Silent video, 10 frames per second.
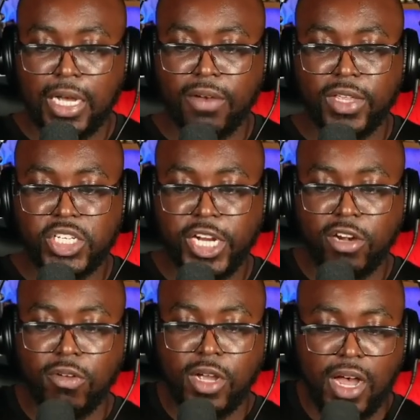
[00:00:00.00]
of the
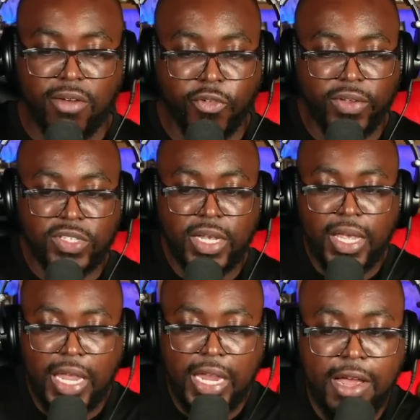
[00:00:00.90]
General Conference
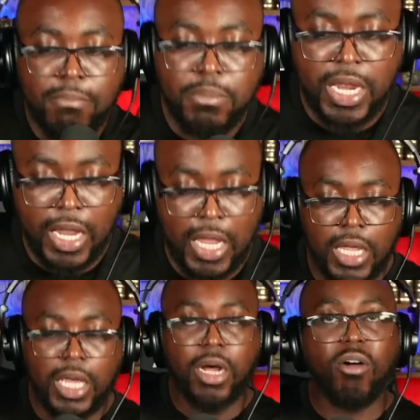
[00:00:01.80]
in a
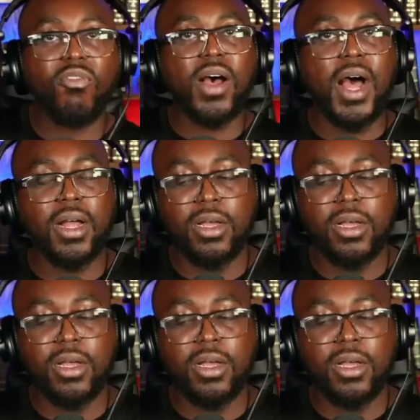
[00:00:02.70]
meeting of uh,